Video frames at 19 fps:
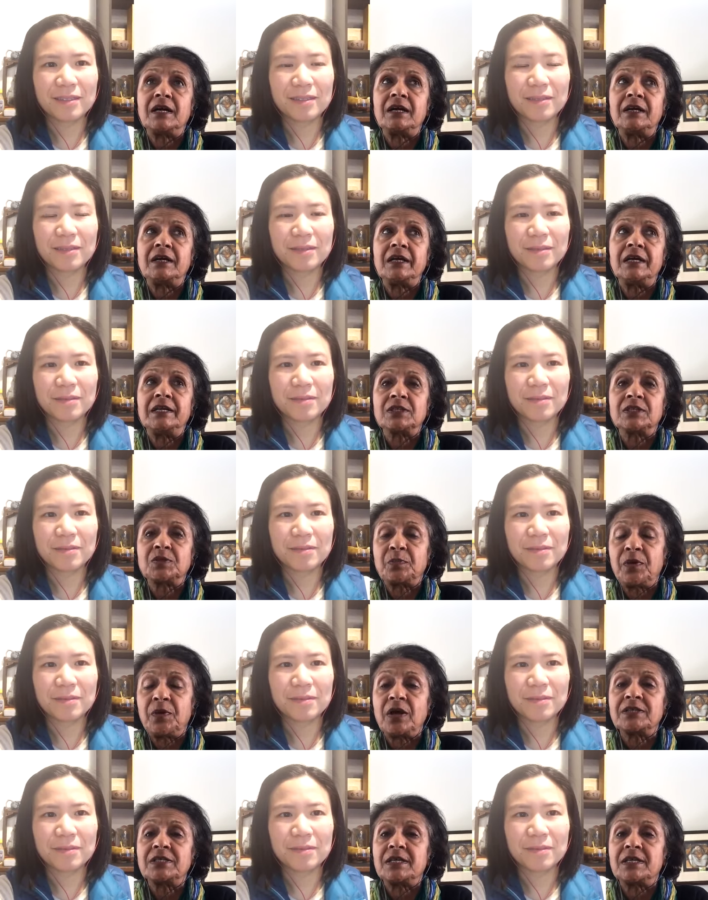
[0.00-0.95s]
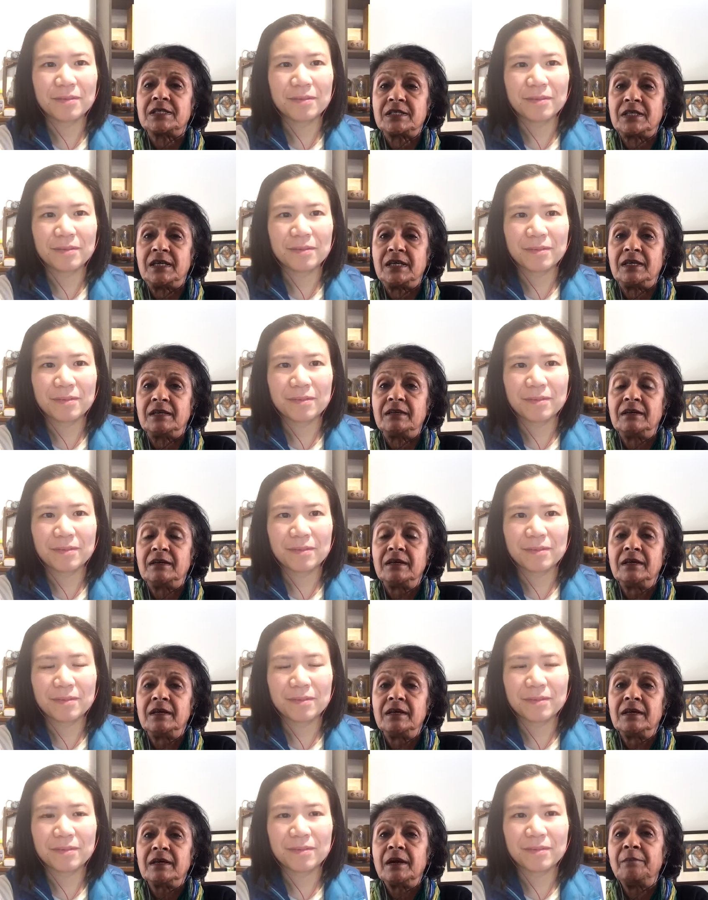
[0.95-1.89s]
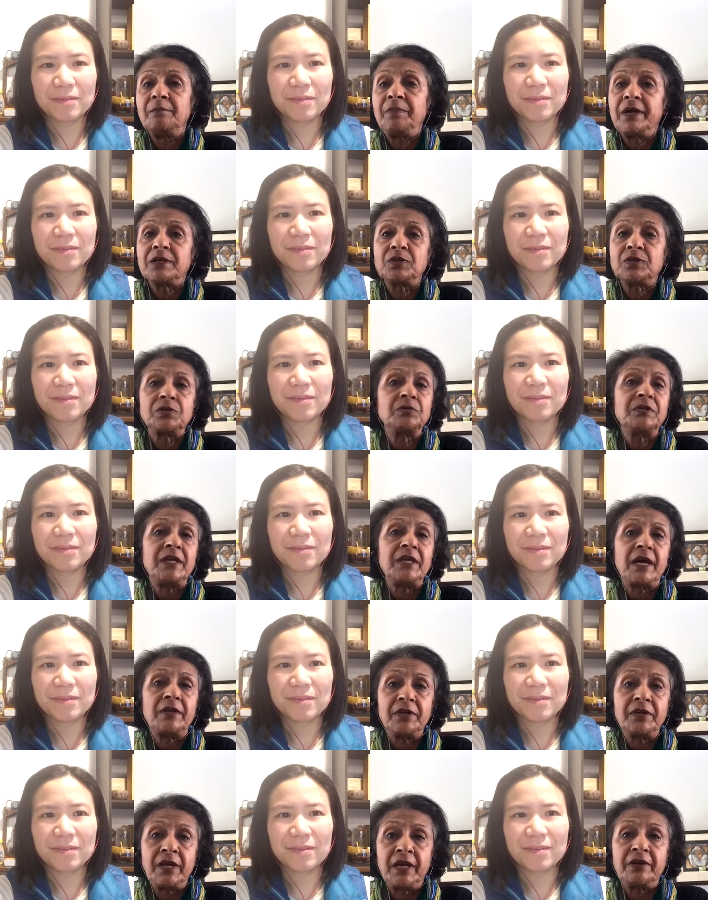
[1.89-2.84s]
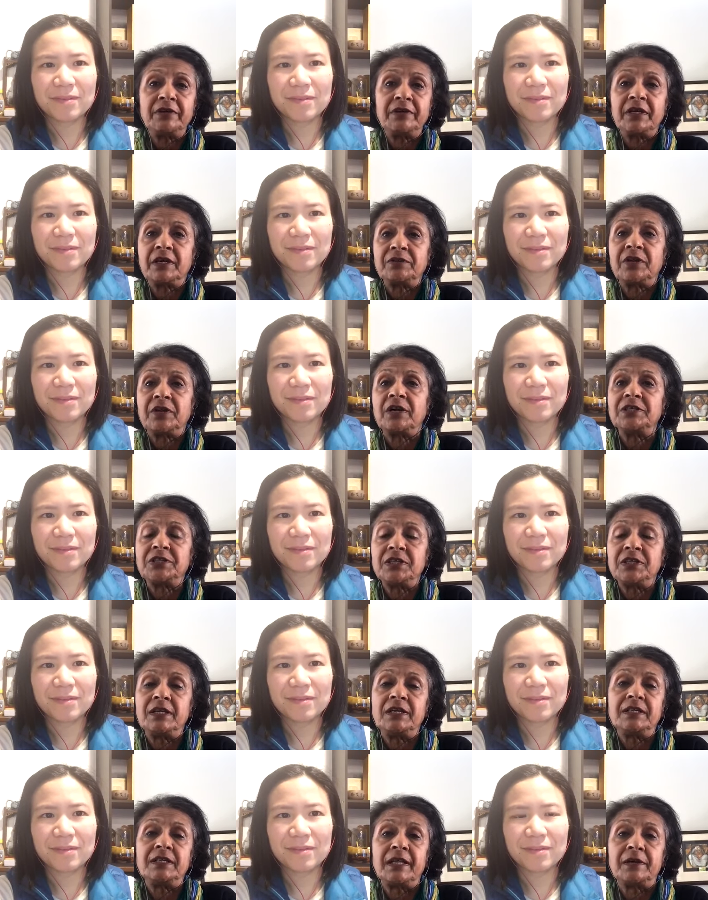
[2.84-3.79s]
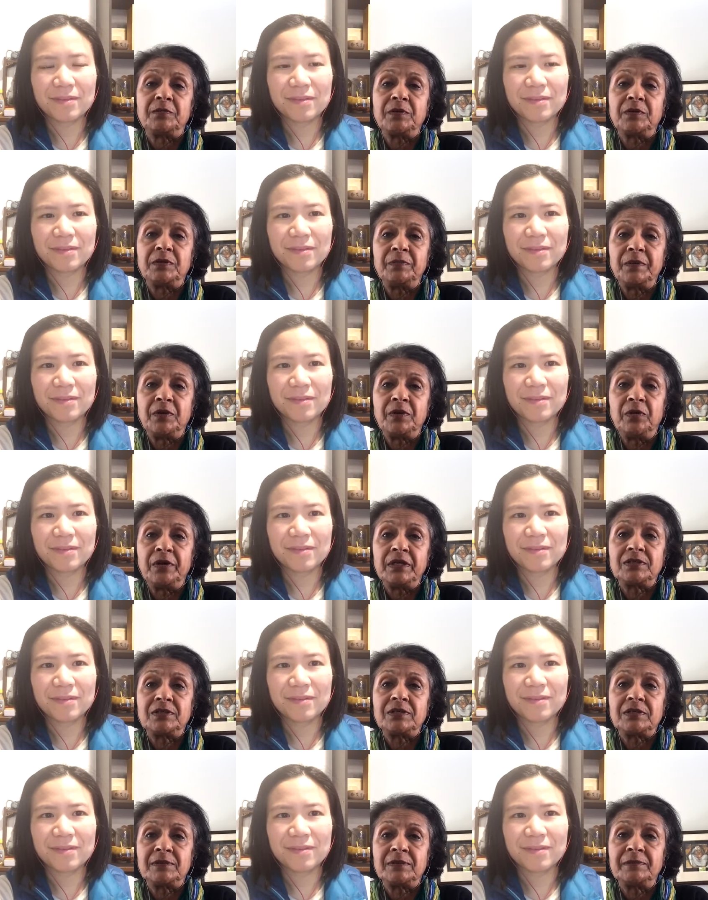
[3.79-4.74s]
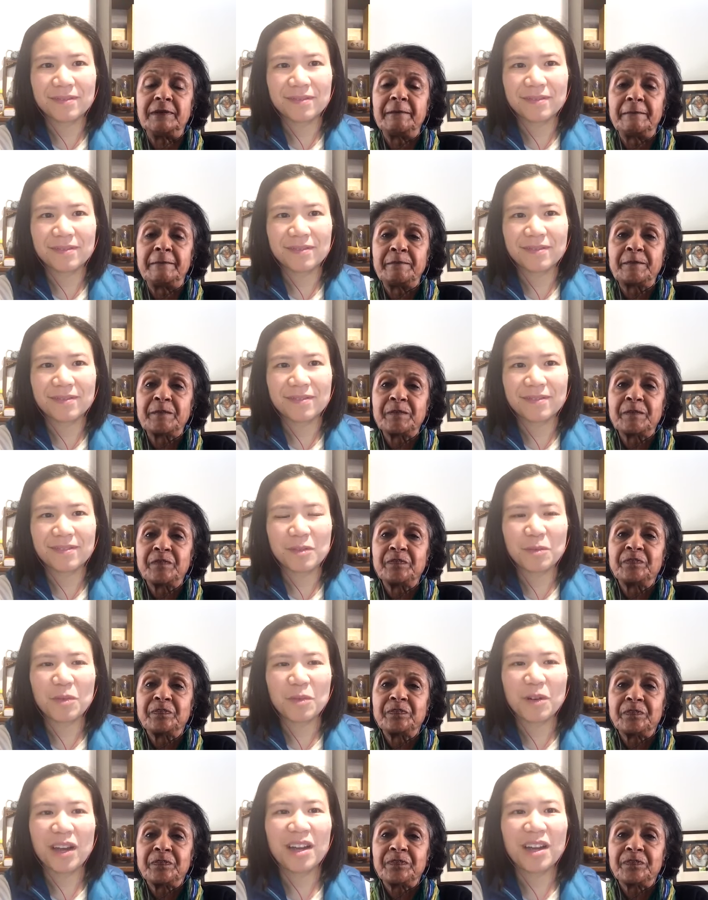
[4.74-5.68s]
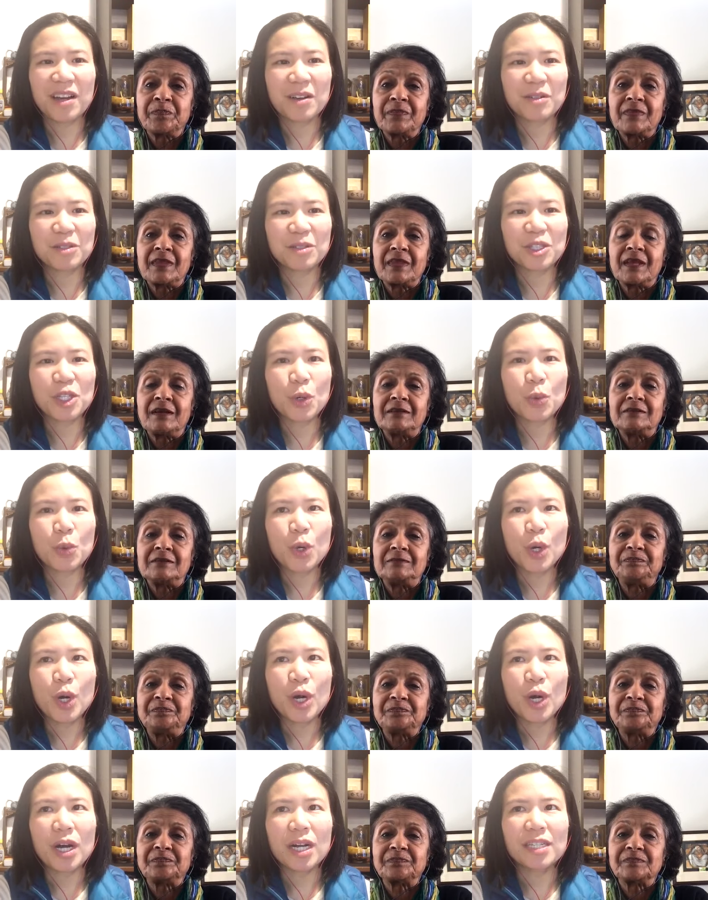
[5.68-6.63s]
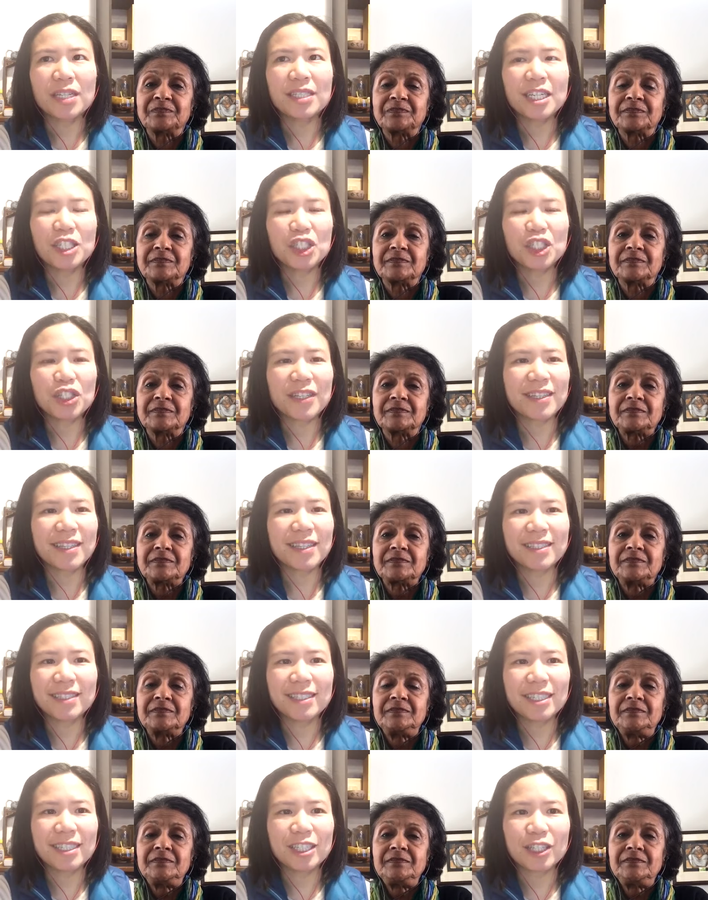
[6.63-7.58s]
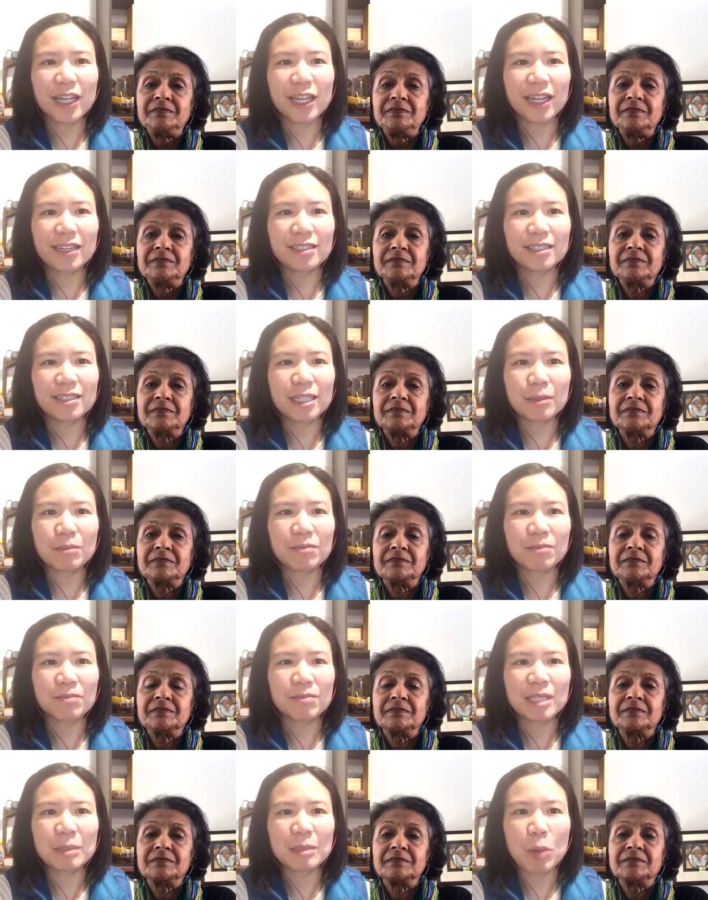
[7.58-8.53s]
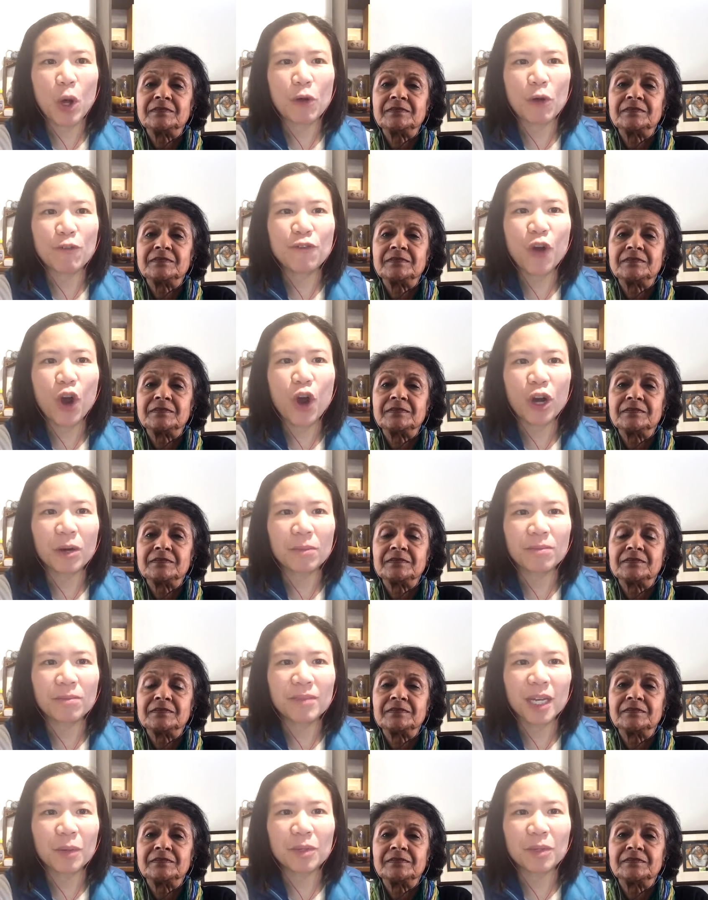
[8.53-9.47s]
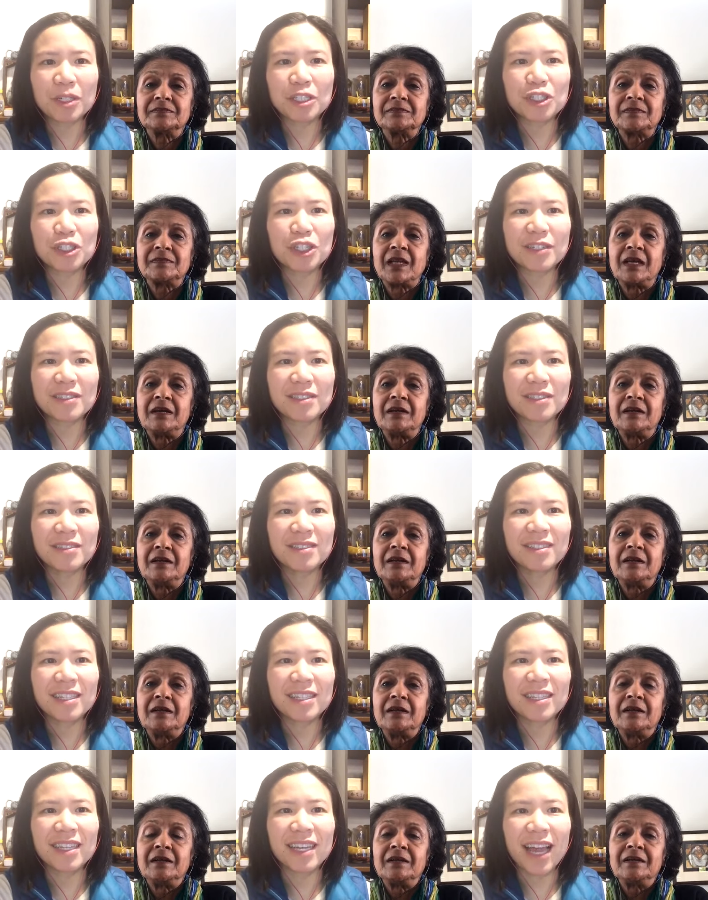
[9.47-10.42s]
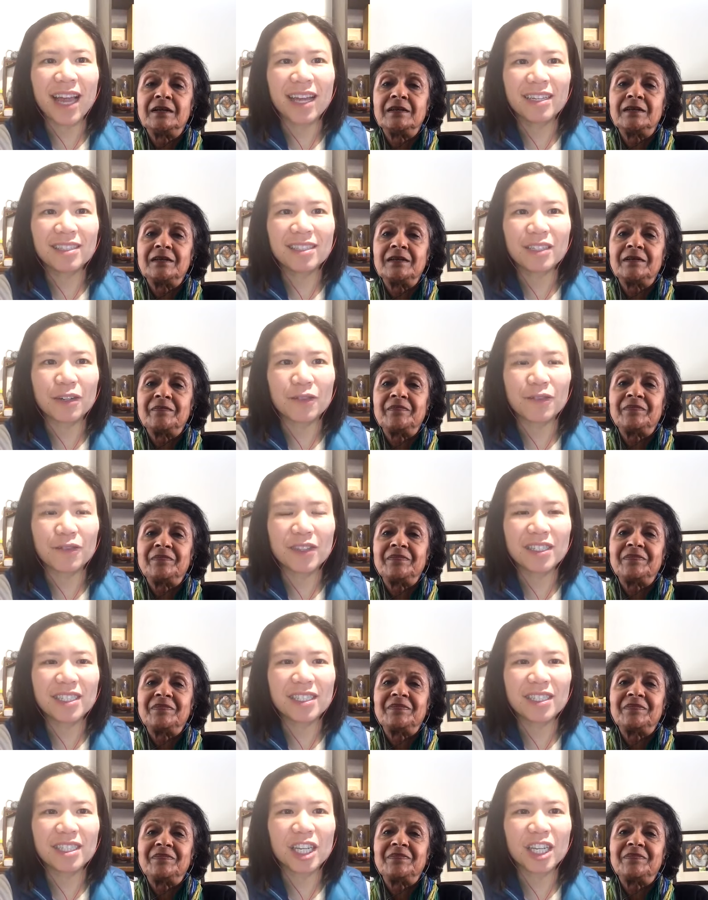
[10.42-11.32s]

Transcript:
Speaker 1: in its processing compared to the other area, Darjeeling, that we'll be going to.
Speaker 2: Wow. So essentially this isn't like some small farm that we could just see the end of. This is a